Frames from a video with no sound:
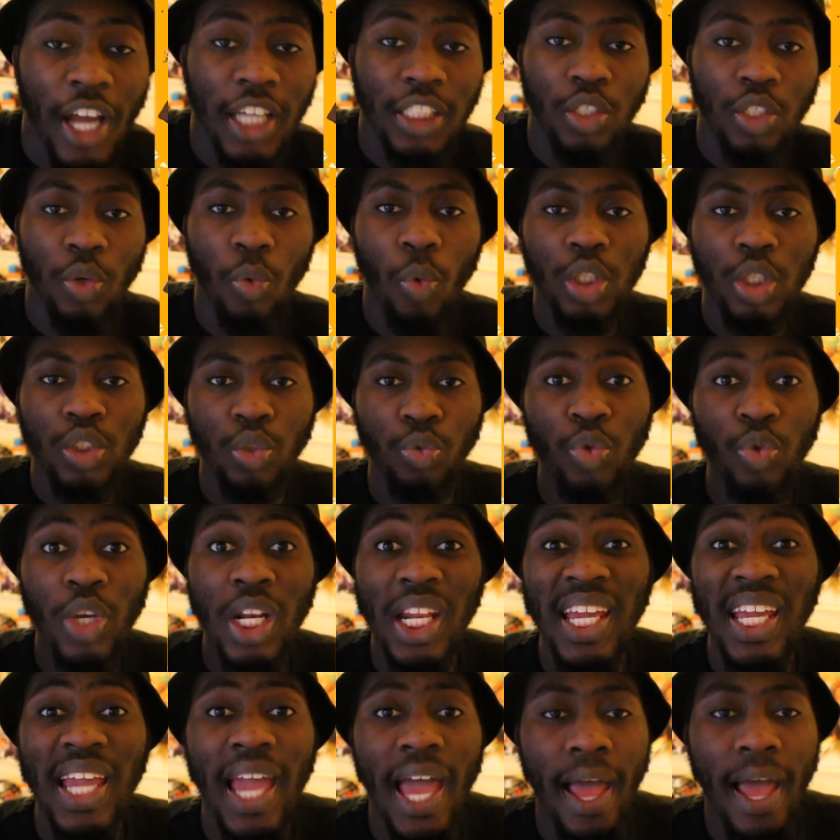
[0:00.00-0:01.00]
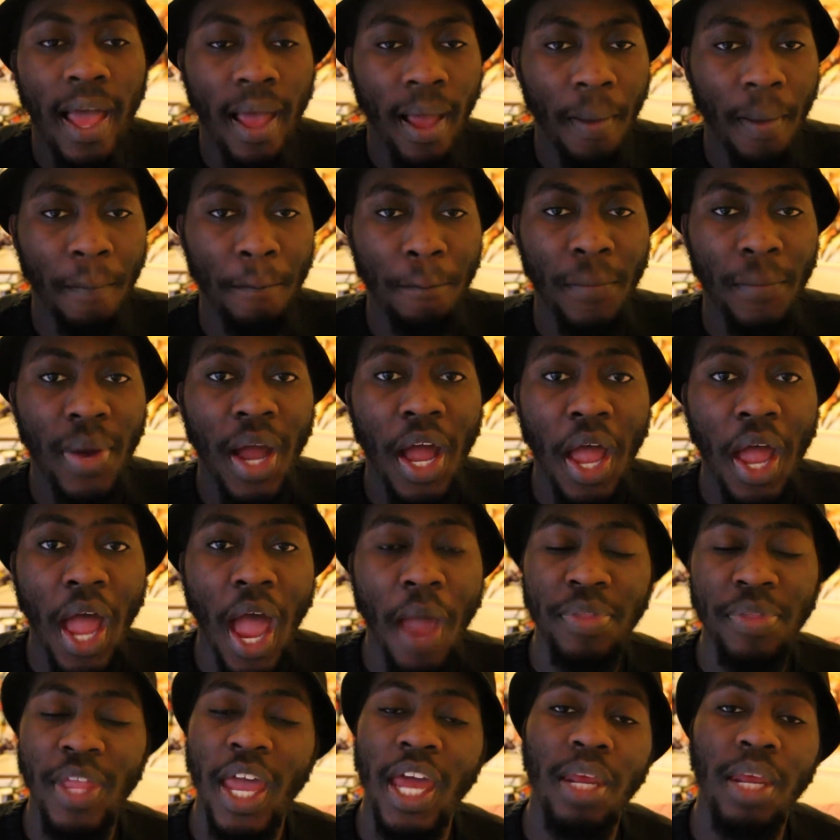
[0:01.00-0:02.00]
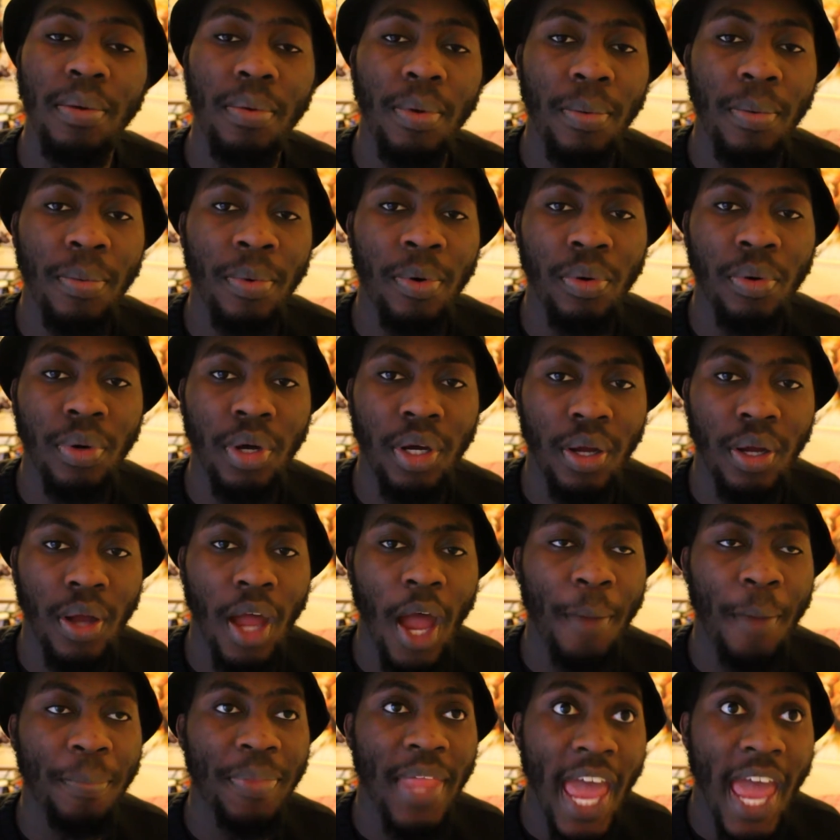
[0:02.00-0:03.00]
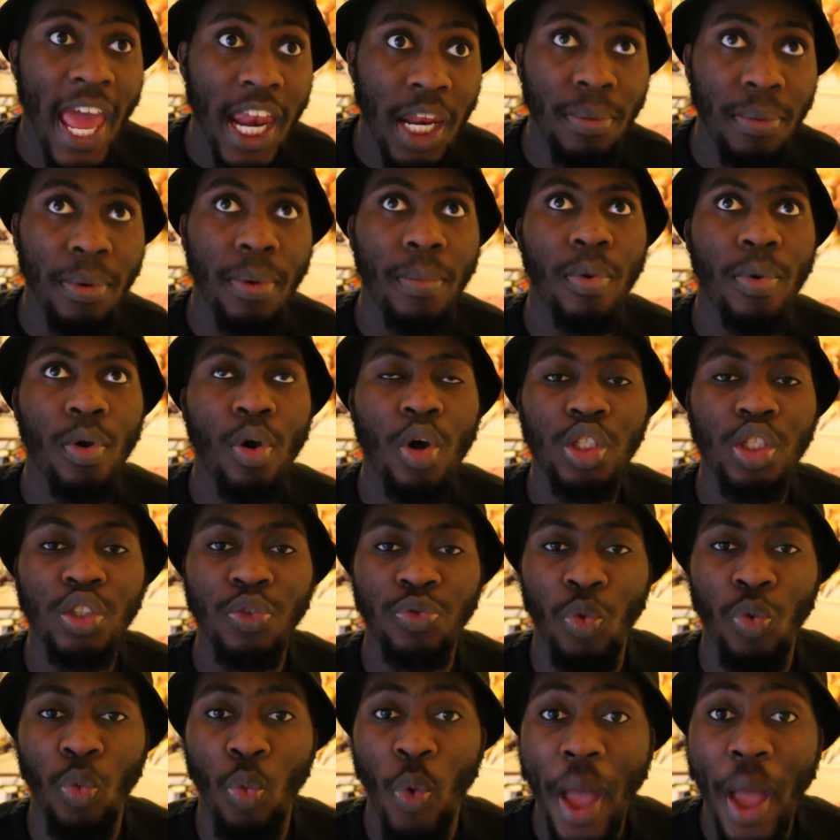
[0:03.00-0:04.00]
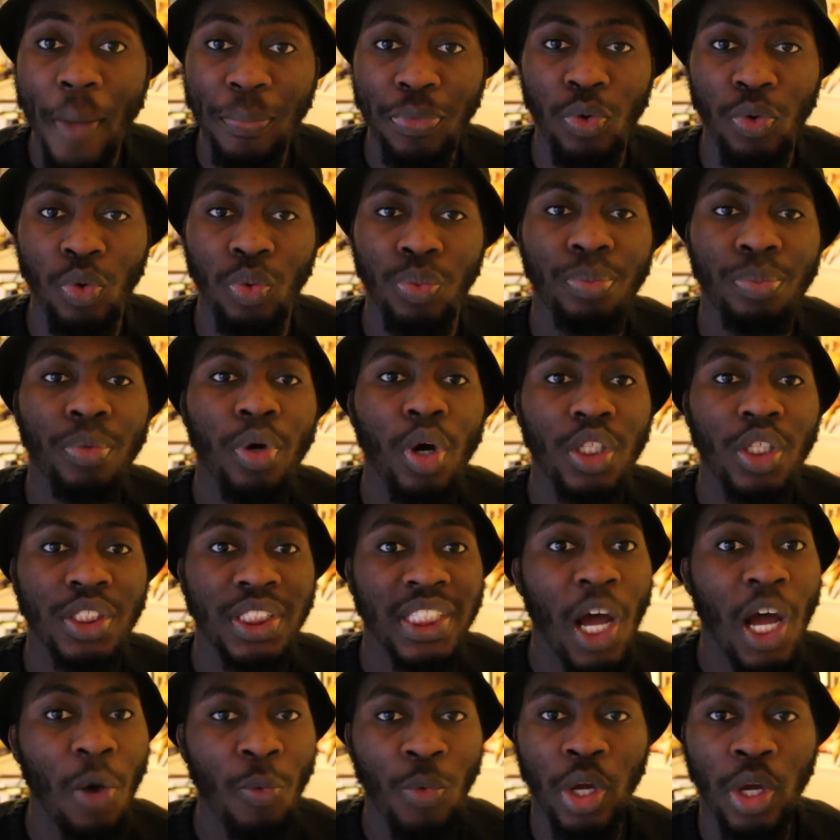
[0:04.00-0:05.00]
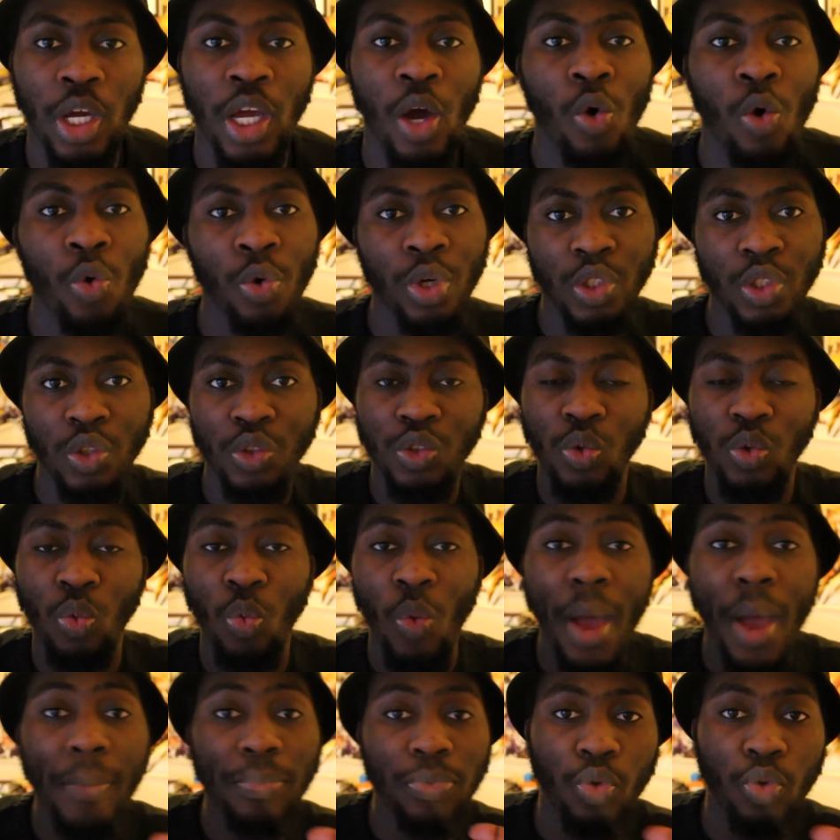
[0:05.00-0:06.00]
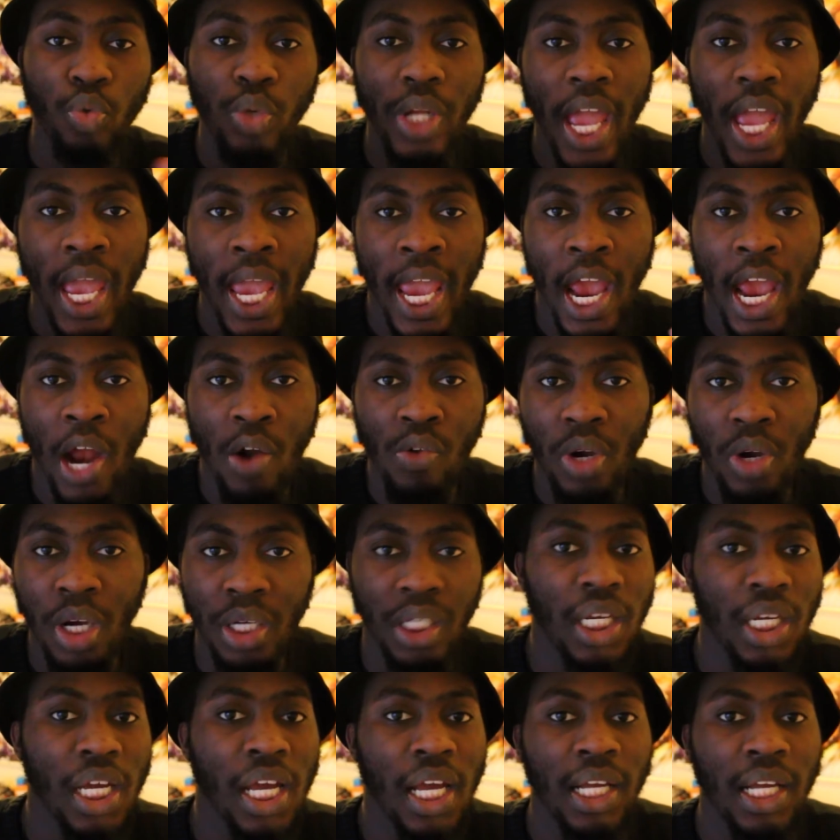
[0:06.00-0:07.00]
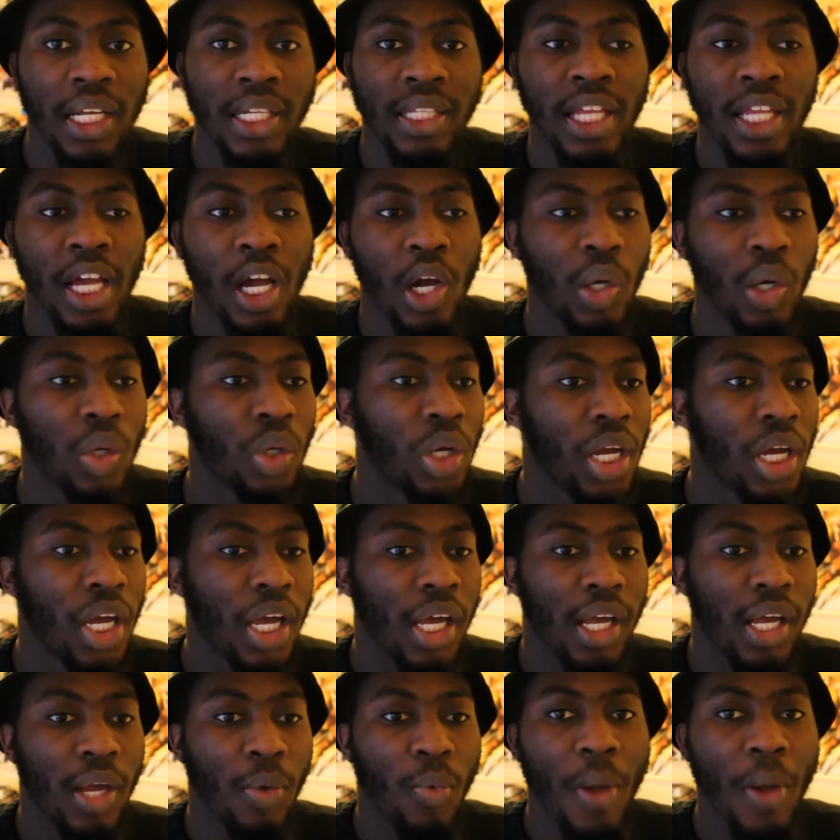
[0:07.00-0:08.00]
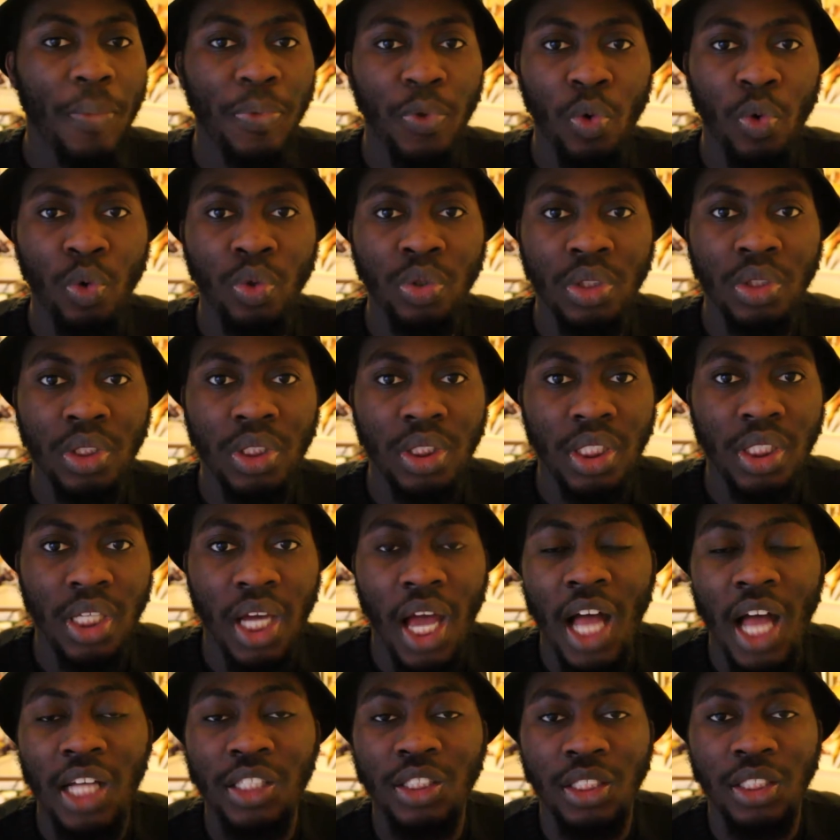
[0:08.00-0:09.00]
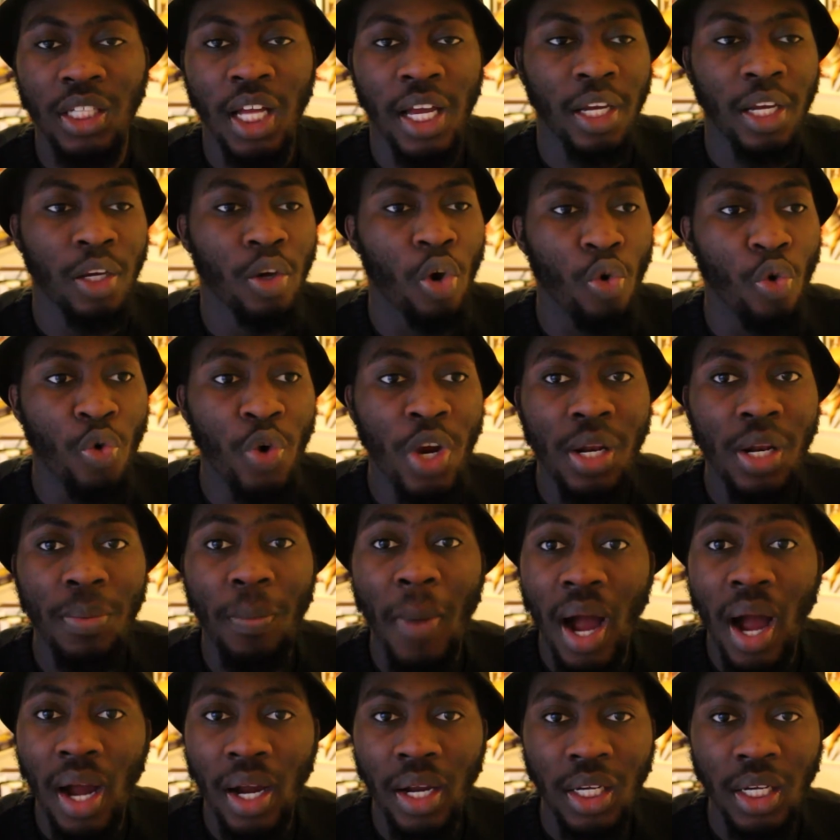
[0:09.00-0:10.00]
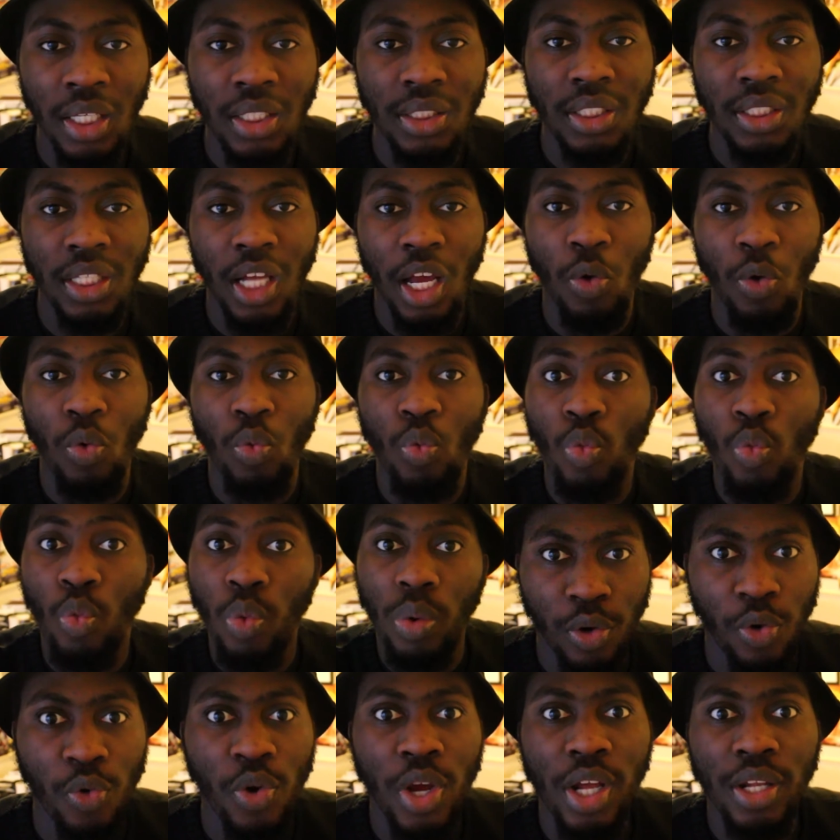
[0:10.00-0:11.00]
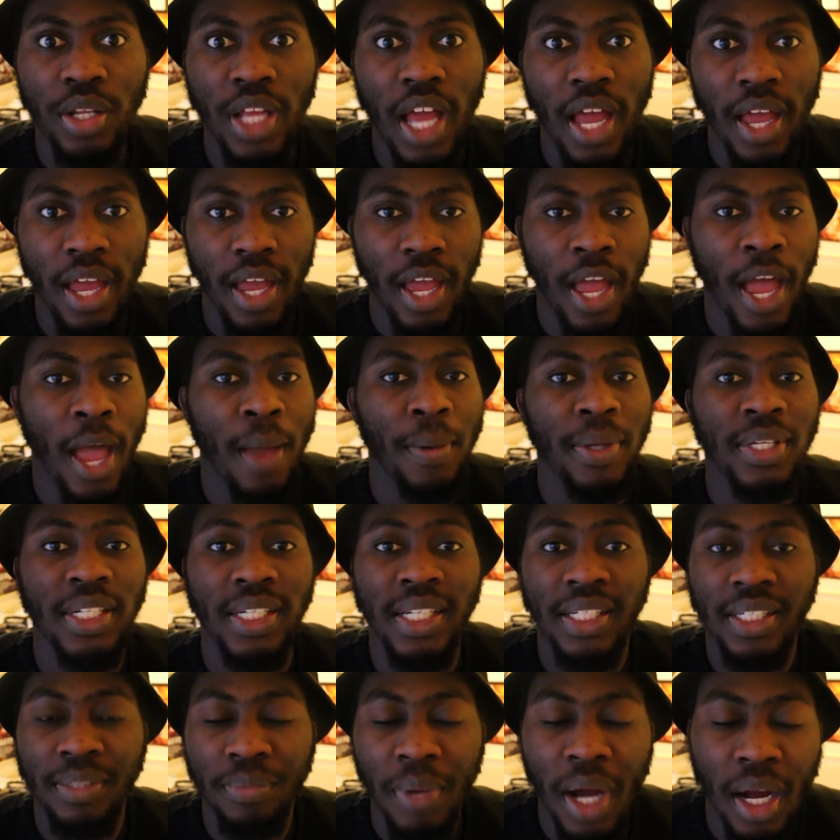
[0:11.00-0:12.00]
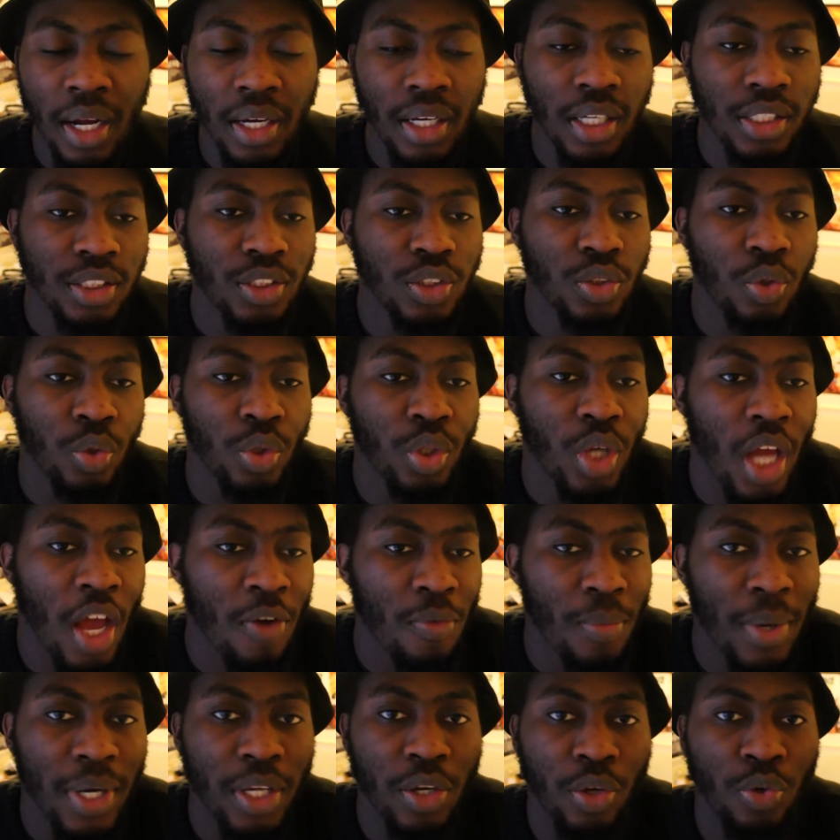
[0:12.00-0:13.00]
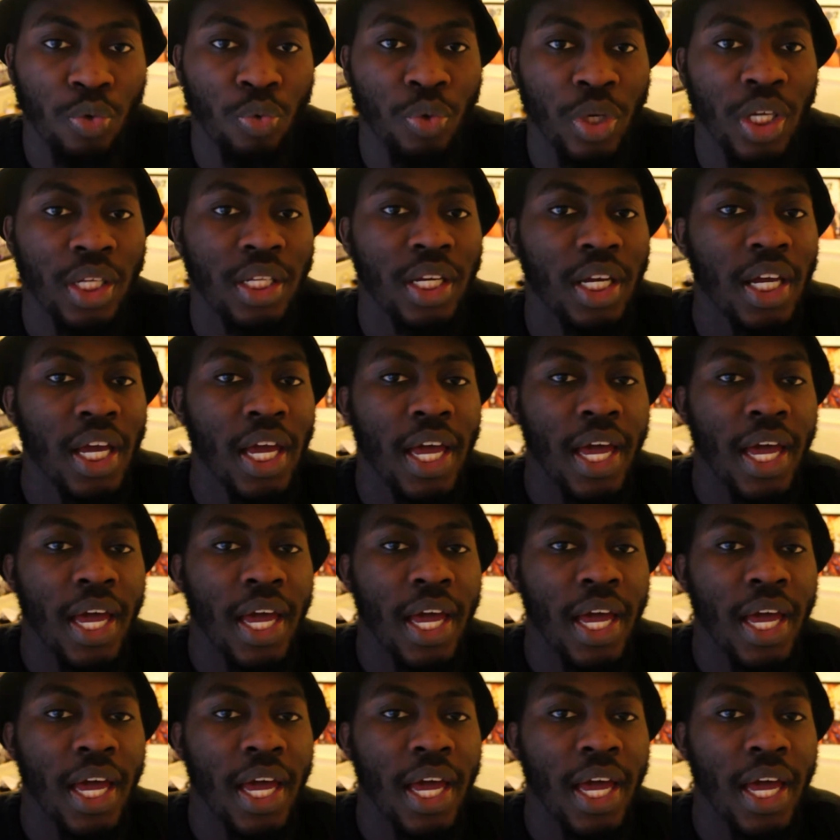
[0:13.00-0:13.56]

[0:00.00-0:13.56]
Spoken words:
School was a really hyped anime because of the webtoon, because now we're going to the webtoon era. Now webtoons are like Korean mangas, like Korean internet mangas, so everybody could read.